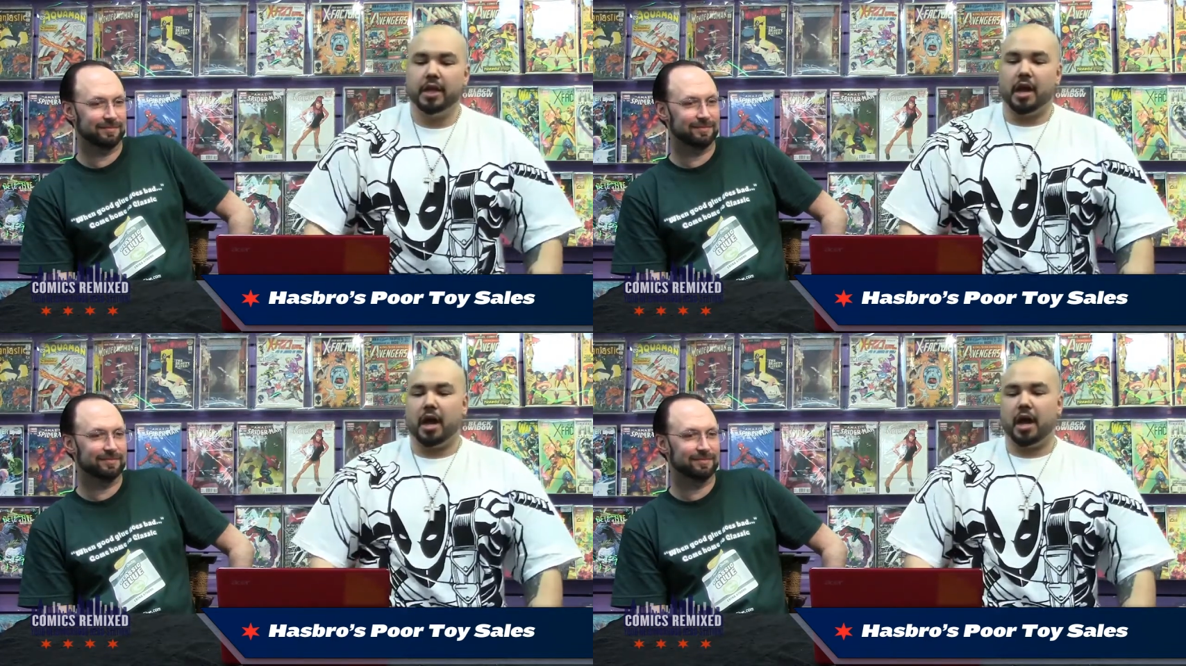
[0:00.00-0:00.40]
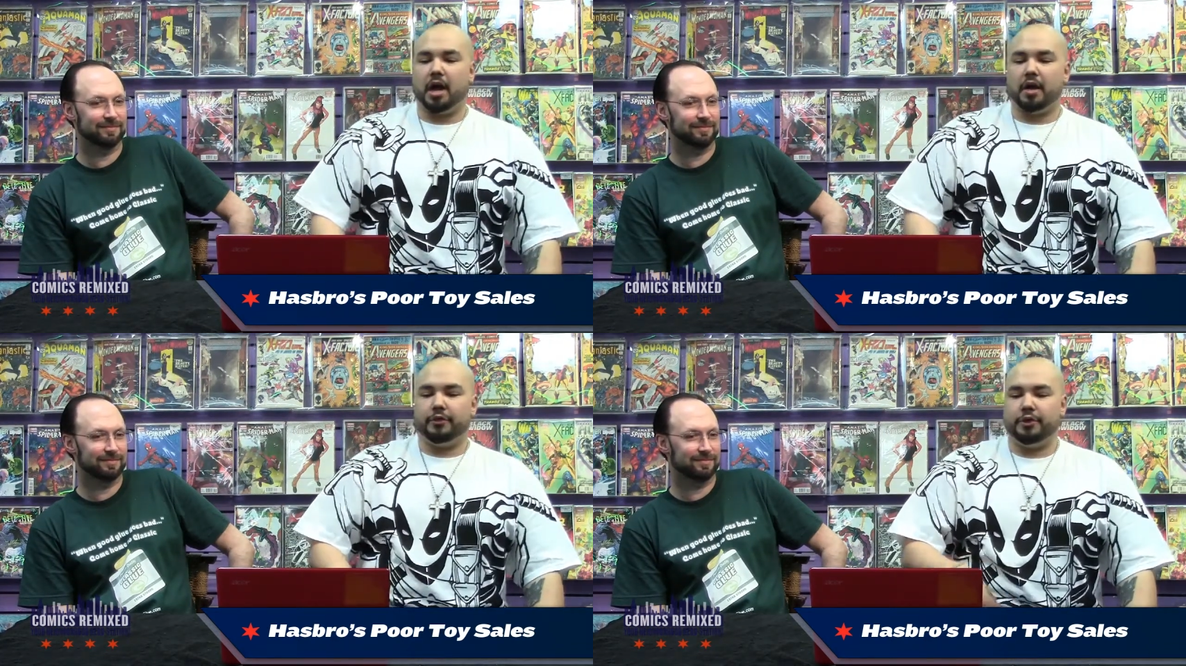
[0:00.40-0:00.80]

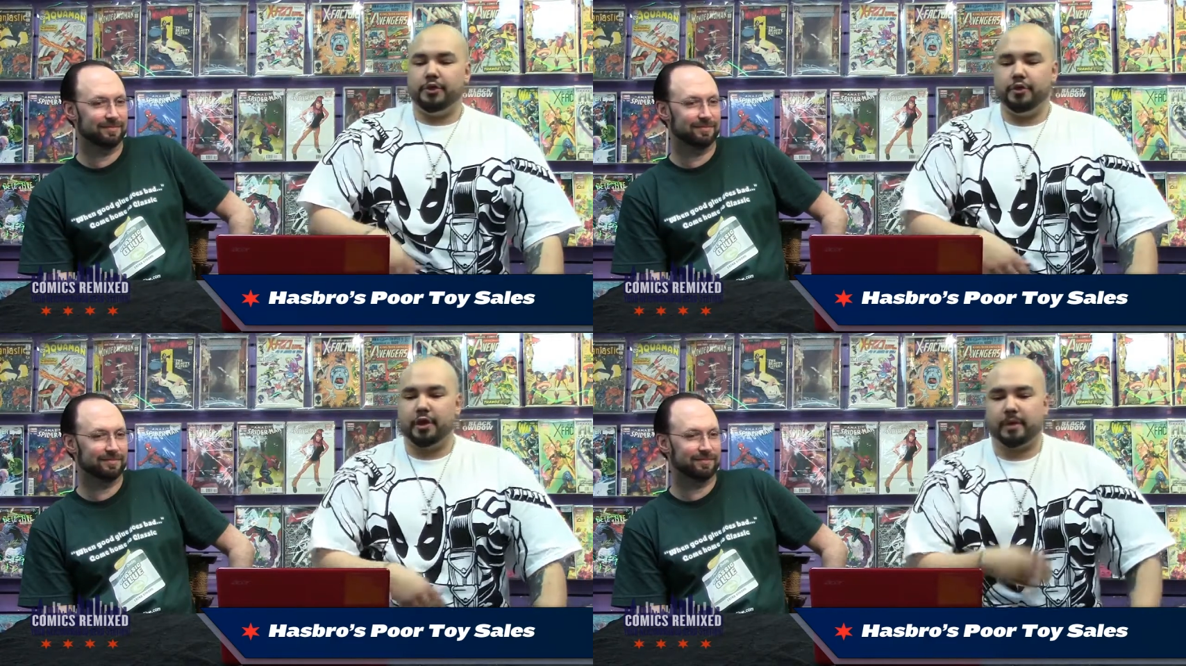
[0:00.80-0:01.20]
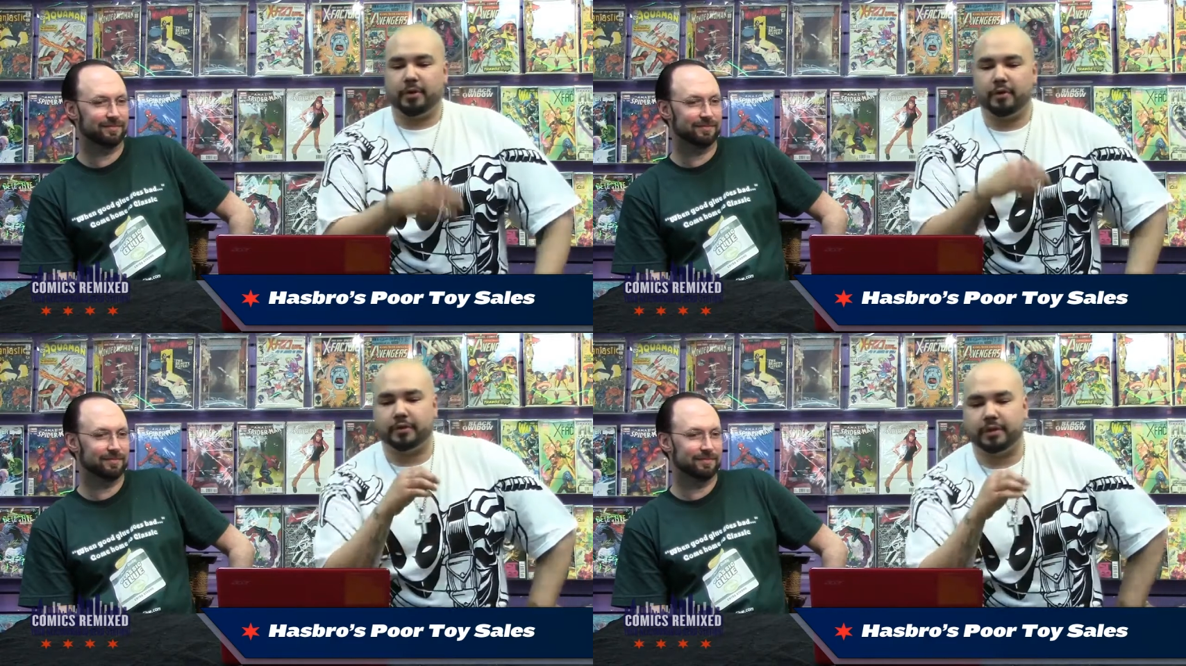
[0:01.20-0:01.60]
Speaker 1: Uh, the New
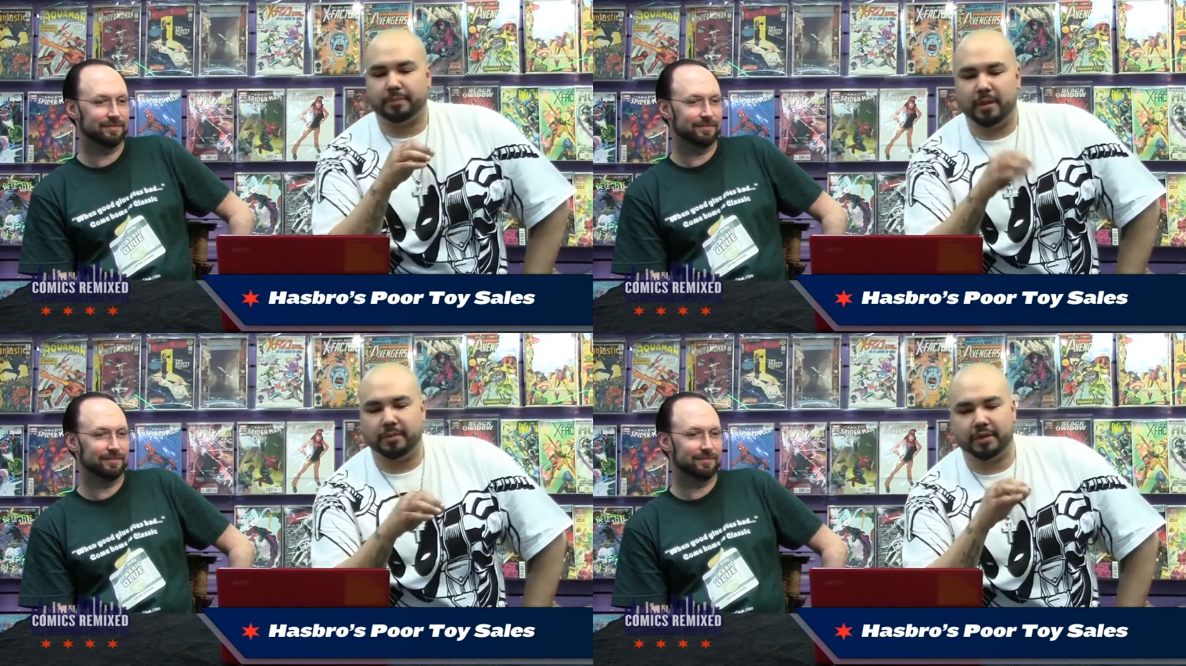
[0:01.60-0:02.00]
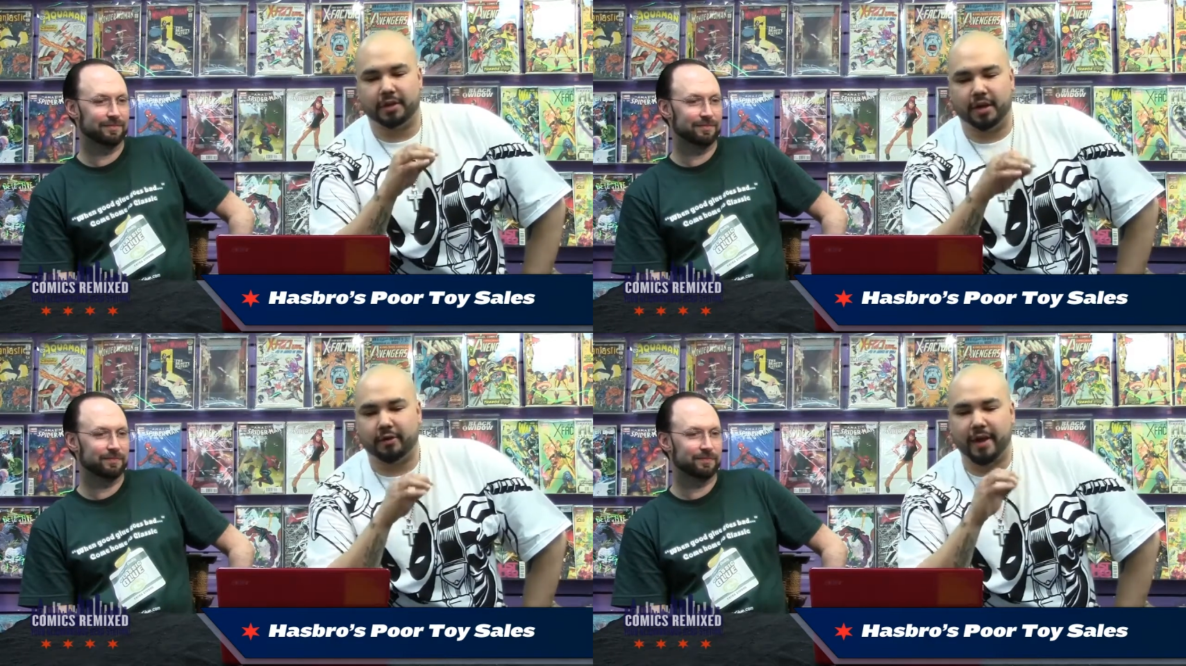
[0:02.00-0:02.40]
York Post has published
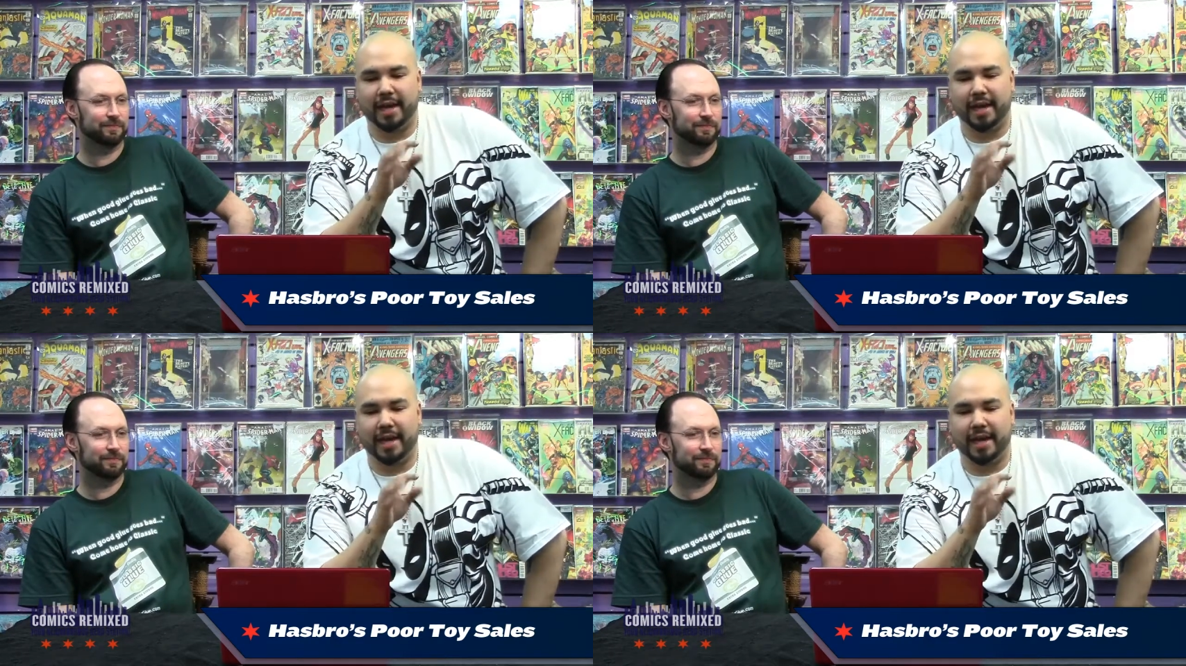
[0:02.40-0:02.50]
an article